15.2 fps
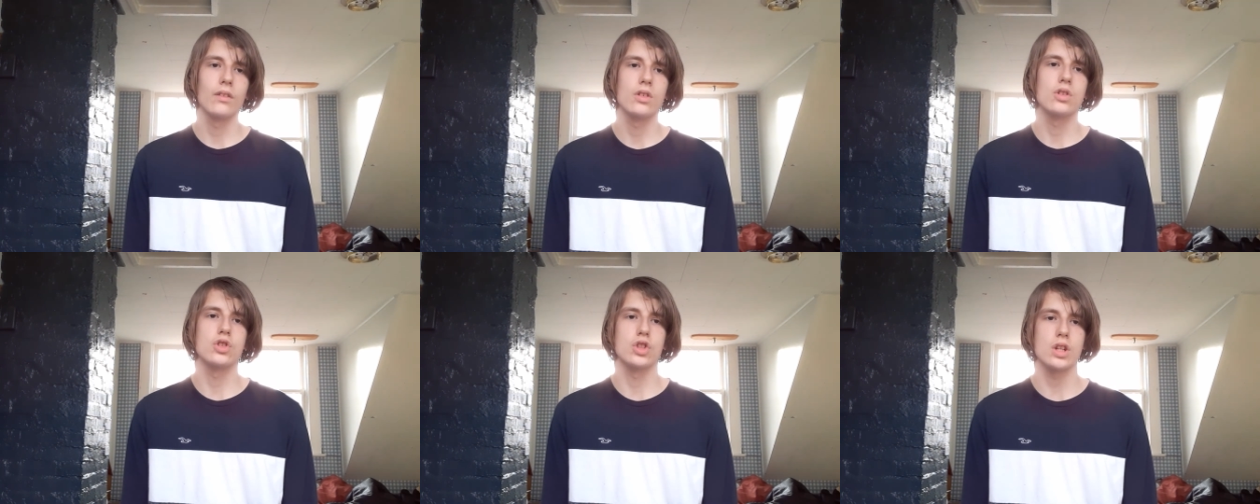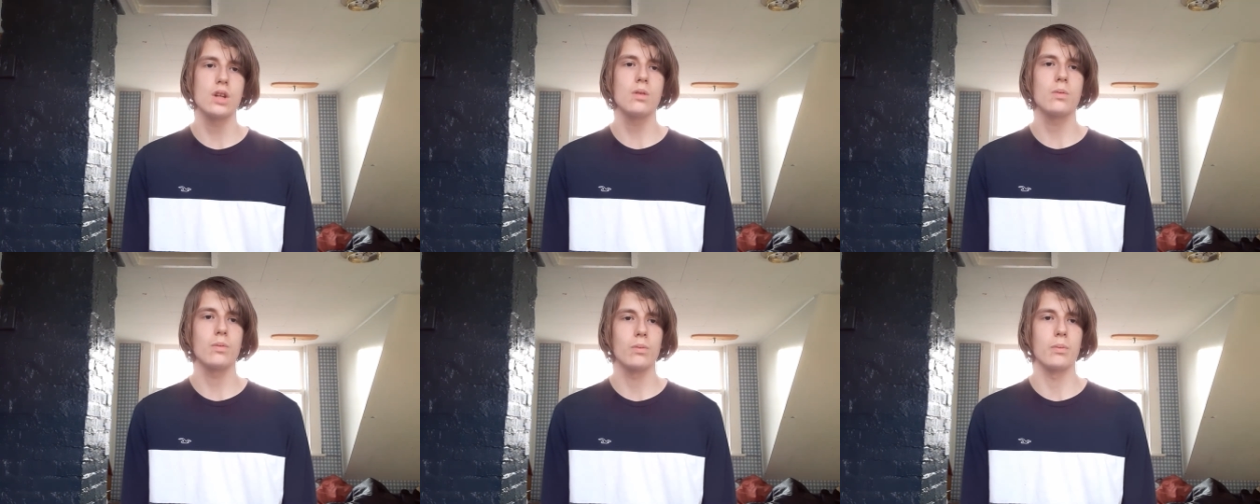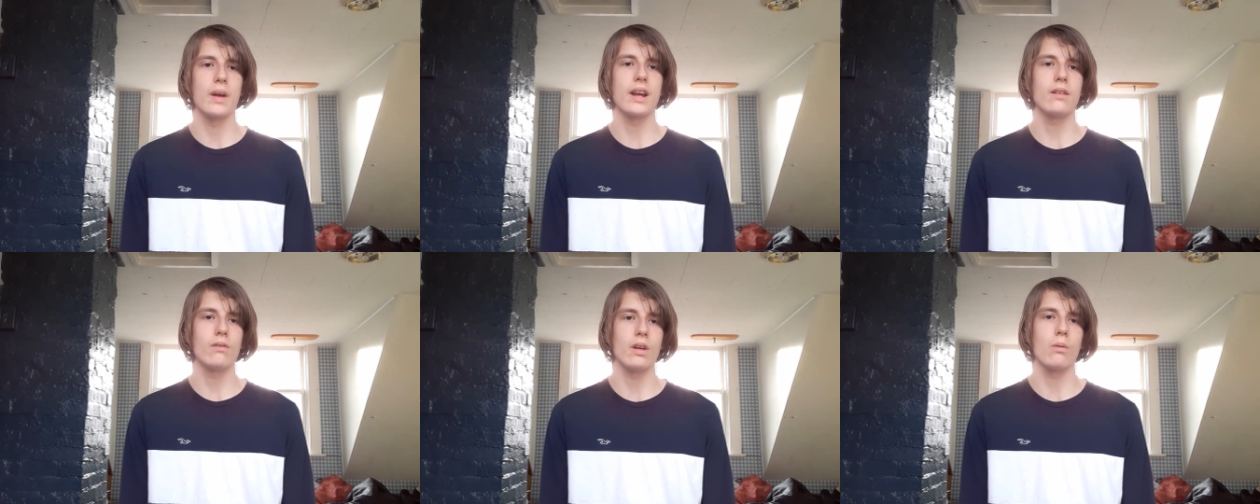she
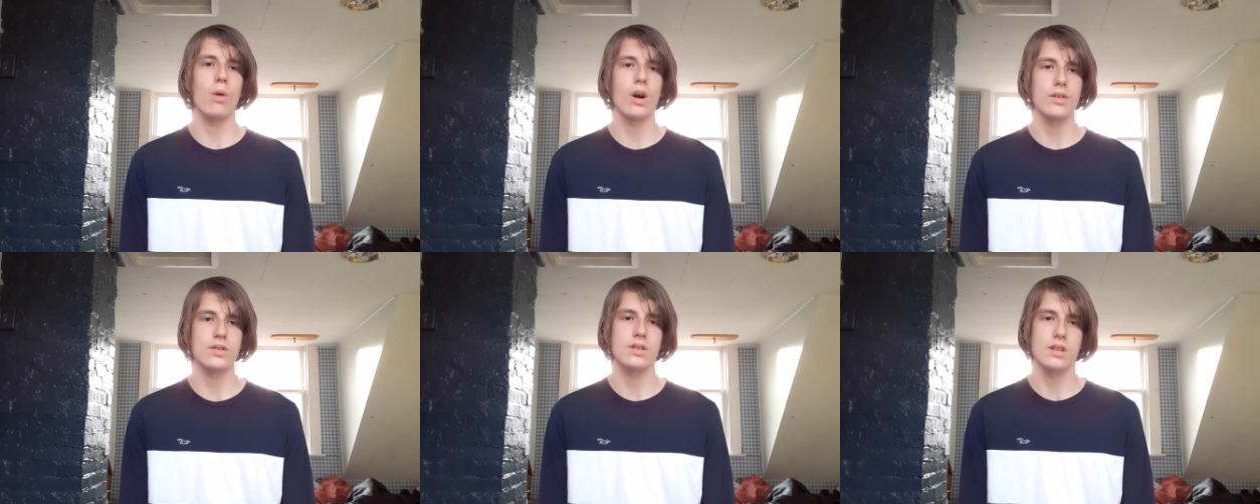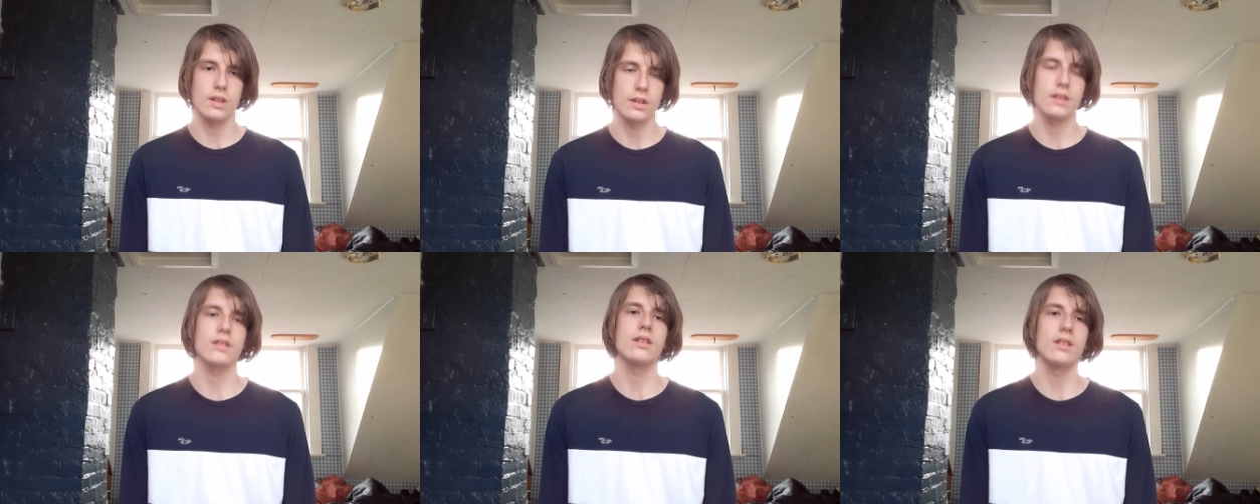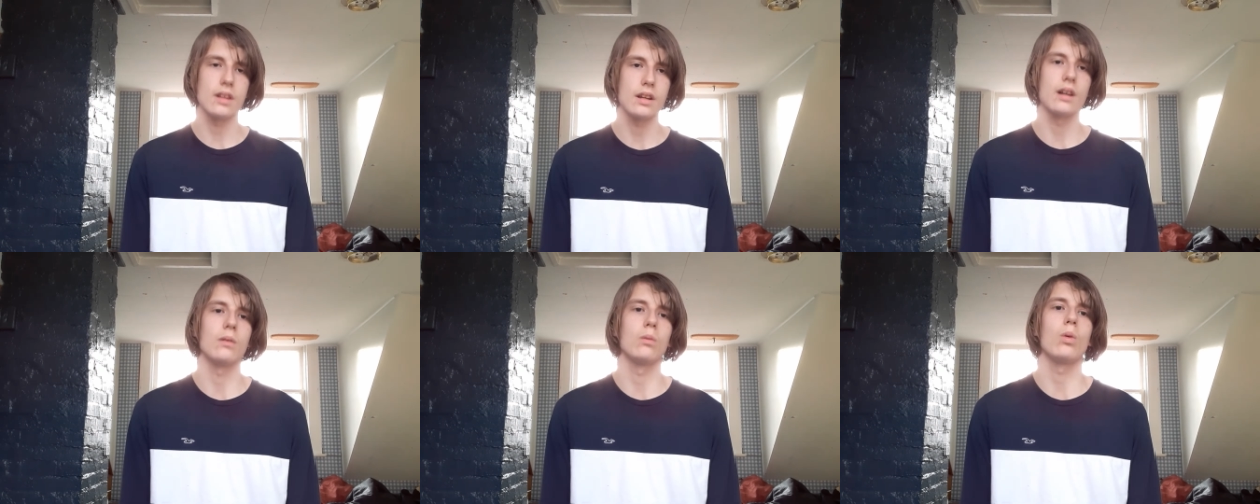mainly wants
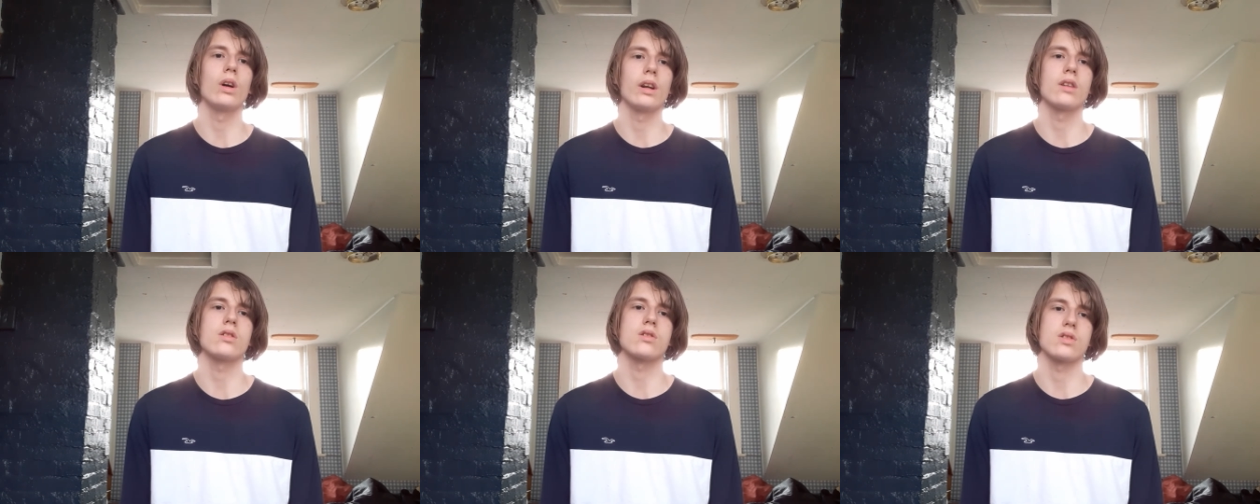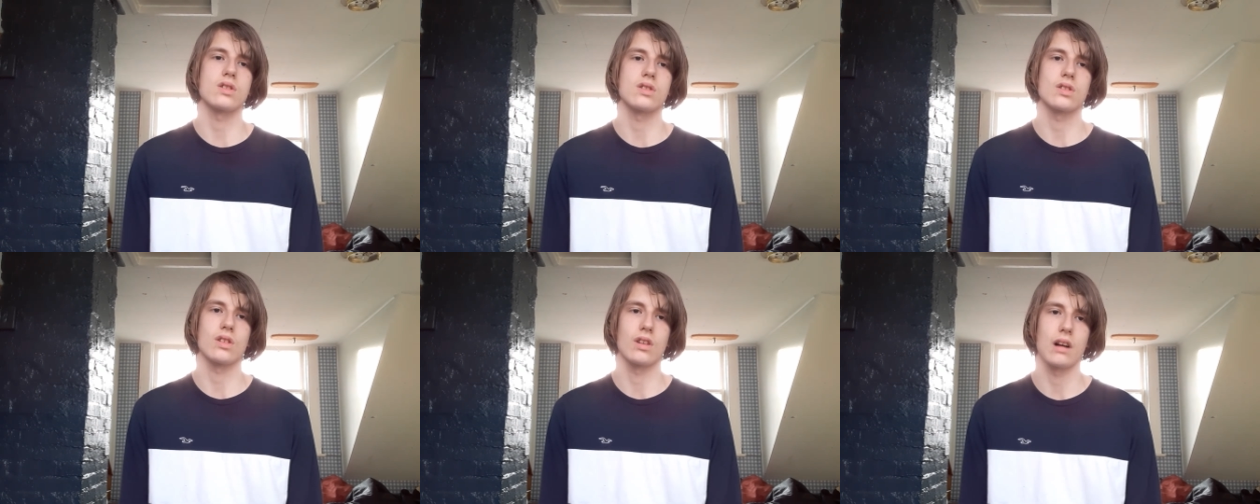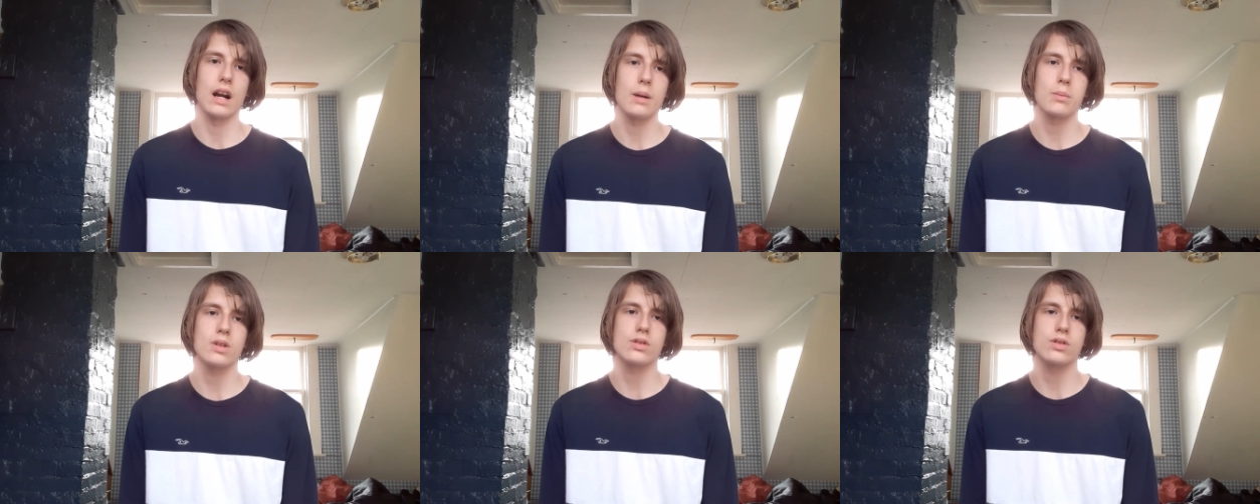the, 100
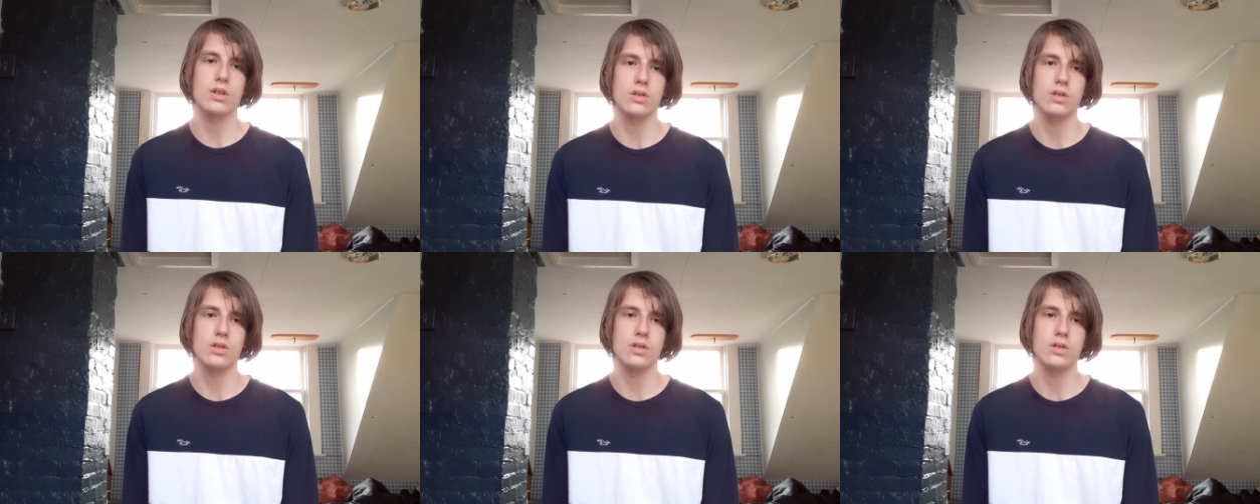subscribers.